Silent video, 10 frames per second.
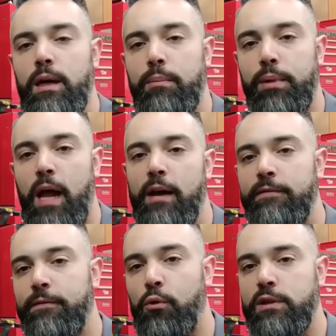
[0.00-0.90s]
applied
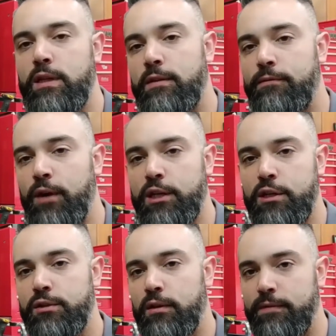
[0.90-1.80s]
force at the
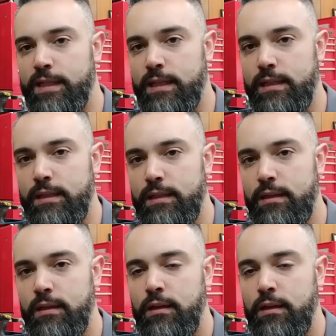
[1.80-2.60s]
friction surfaces.